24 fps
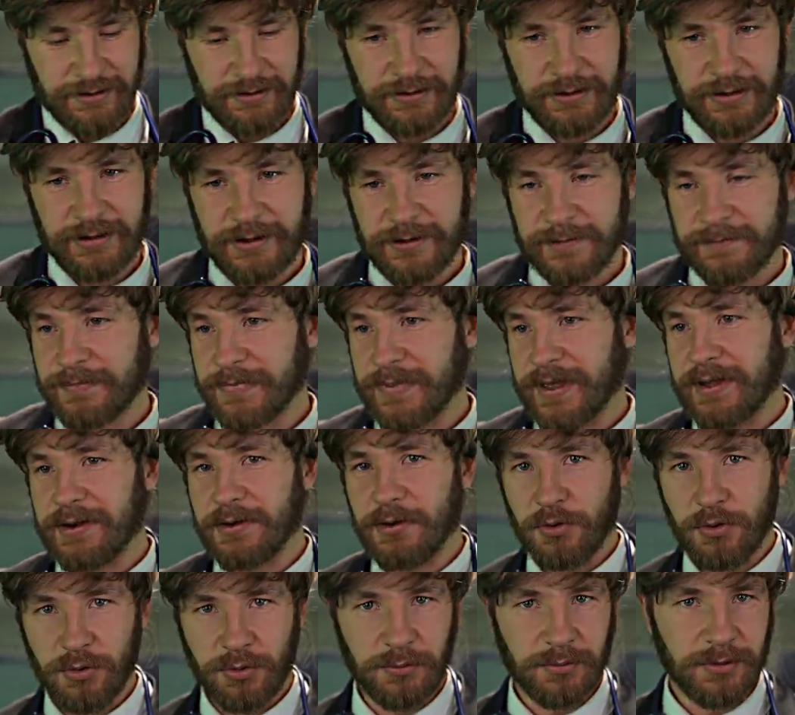Okay,
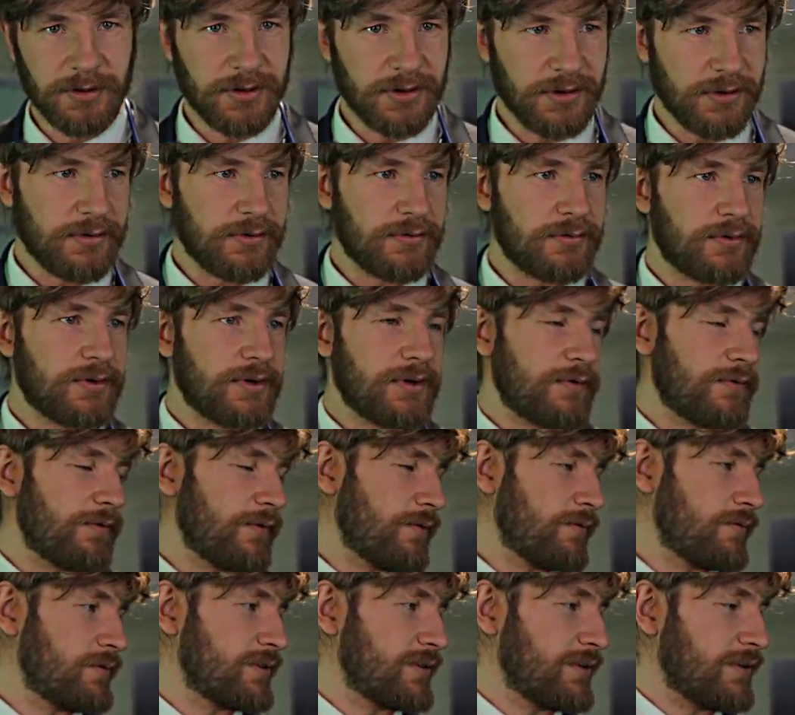and normally if
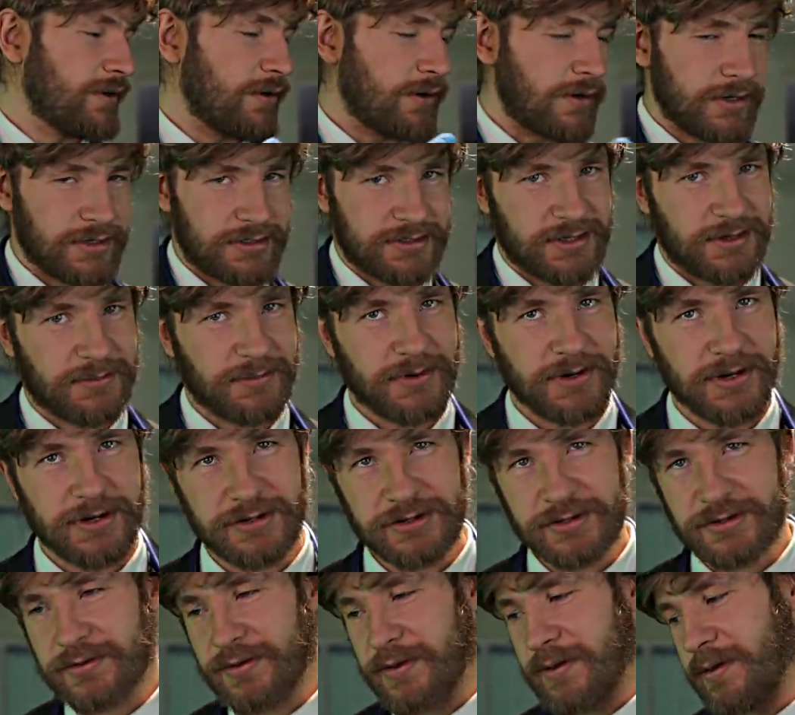it was an eye
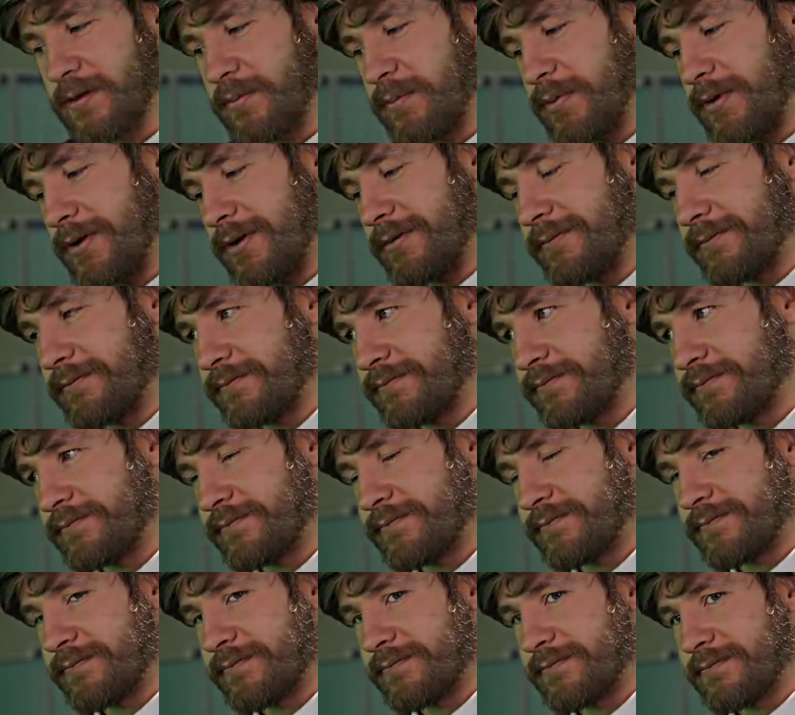examination, there'd be
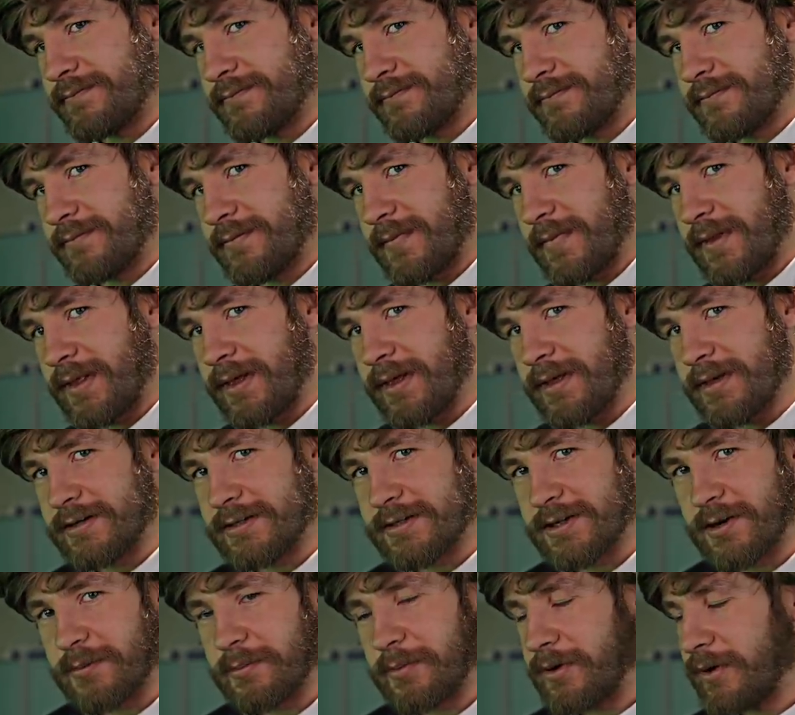
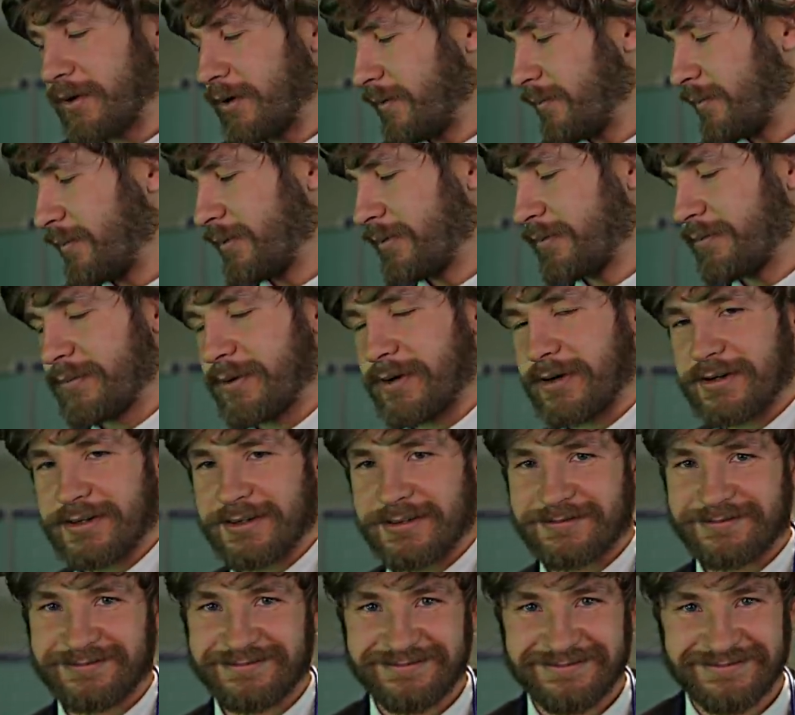typing up, but
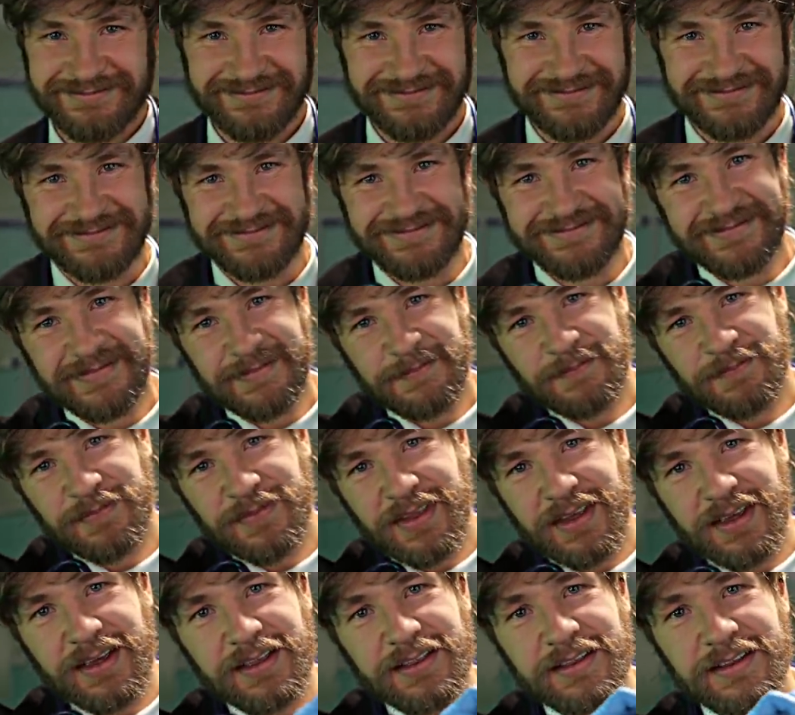
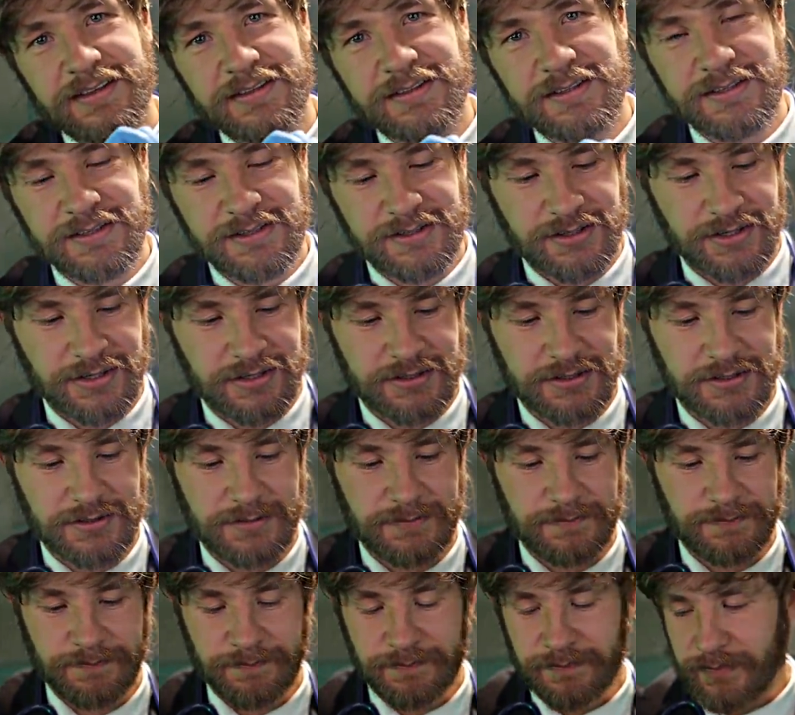this is just
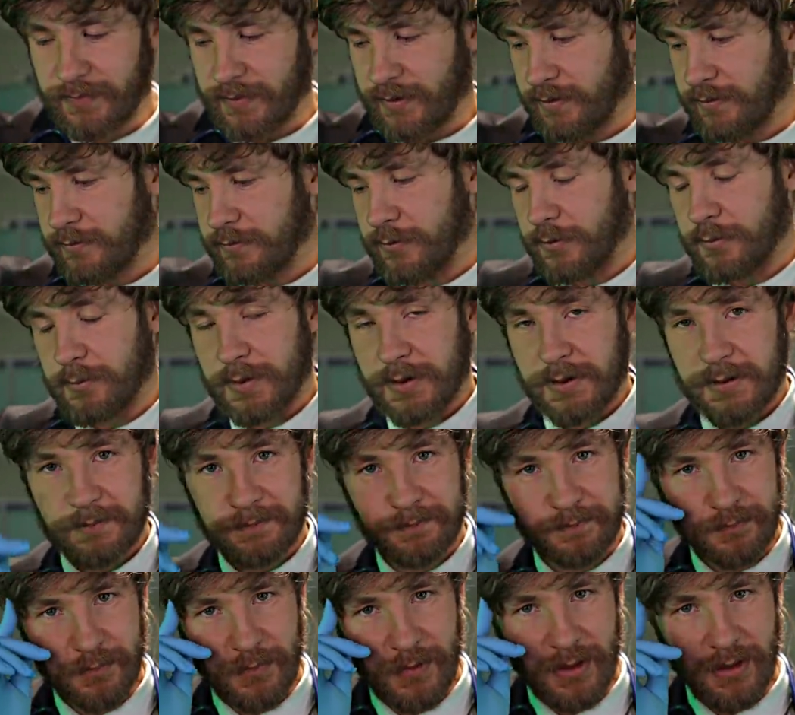for me
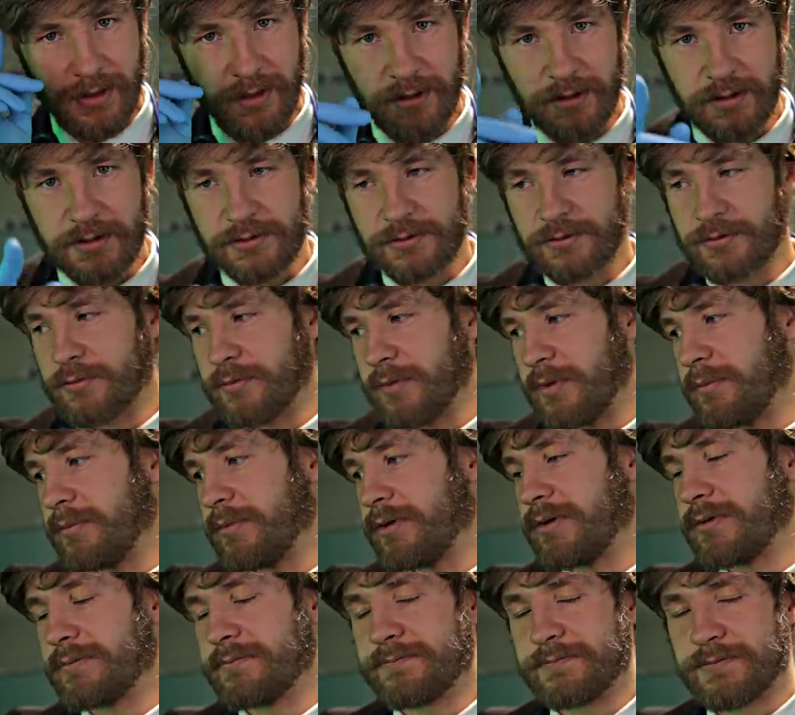to
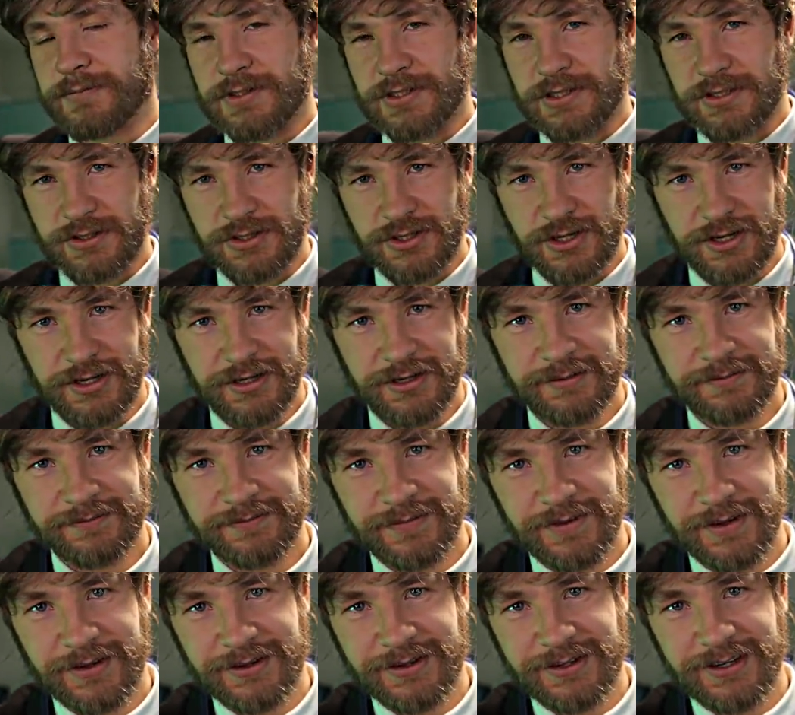remember to check.
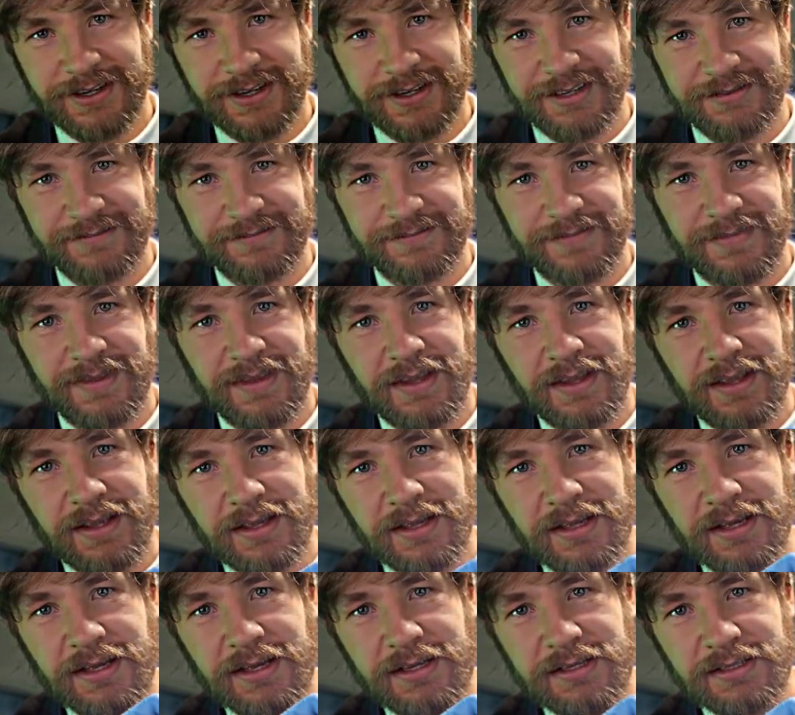Okay,
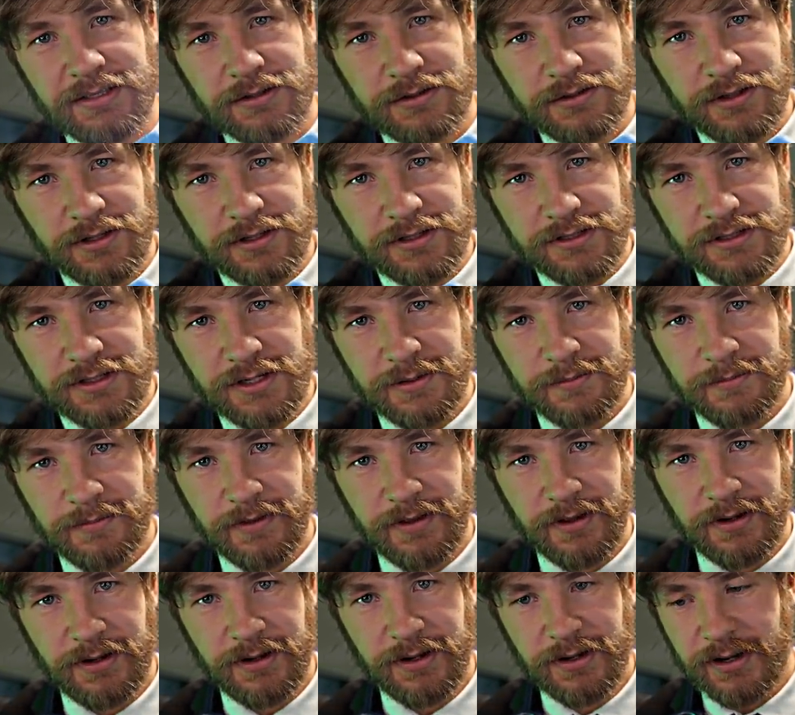so it's the same
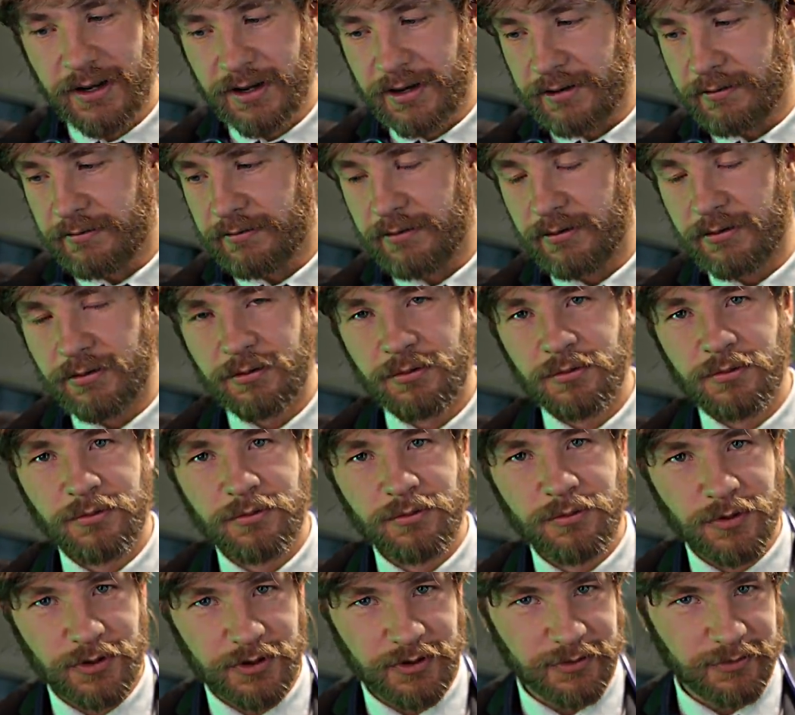thing again. If you
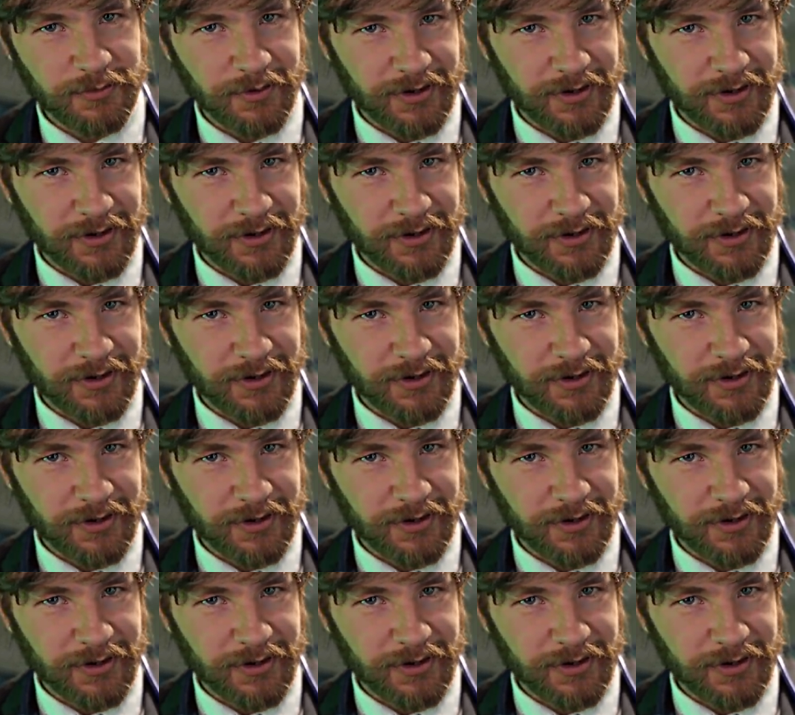wouldn't